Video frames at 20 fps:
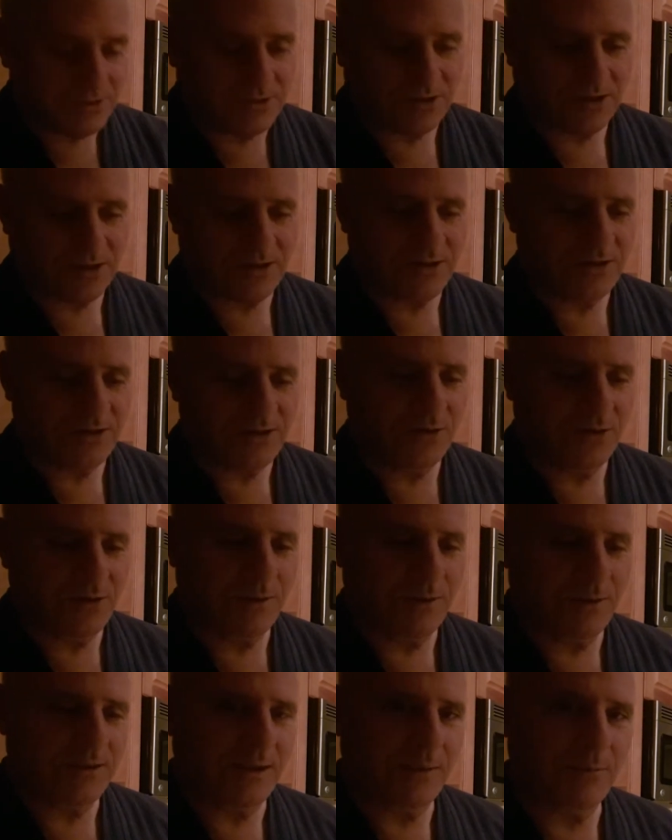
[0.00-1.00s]
talk to you
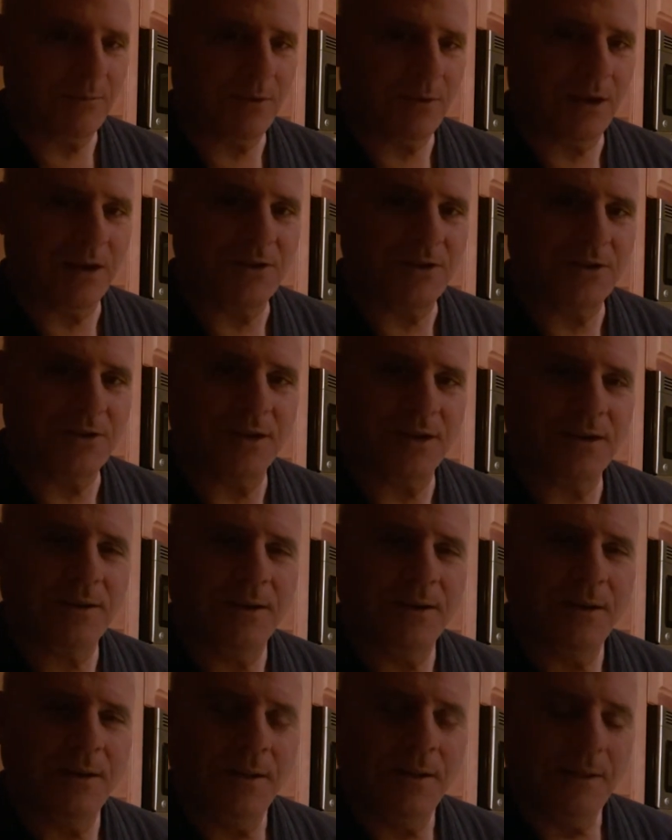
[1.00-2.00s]
about that project.
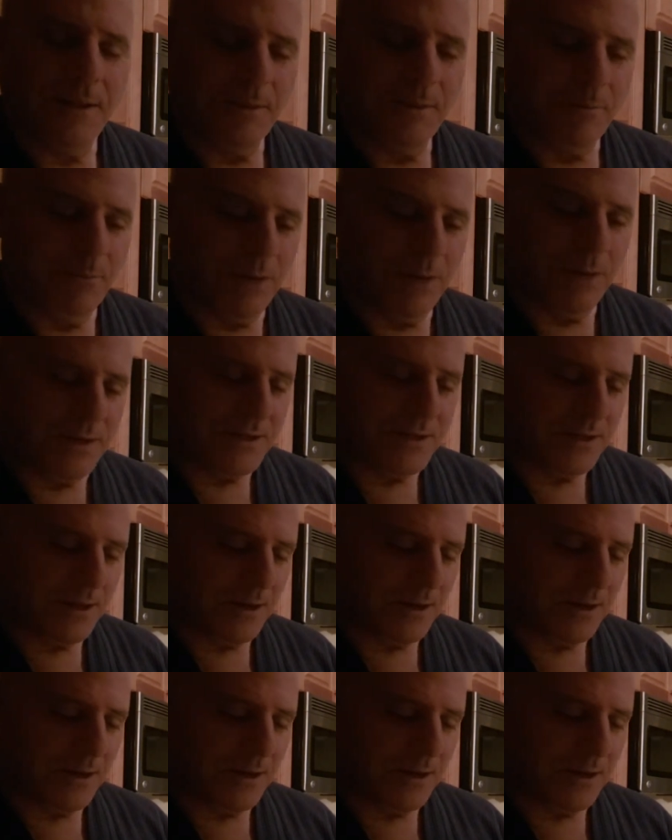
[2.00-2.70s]
But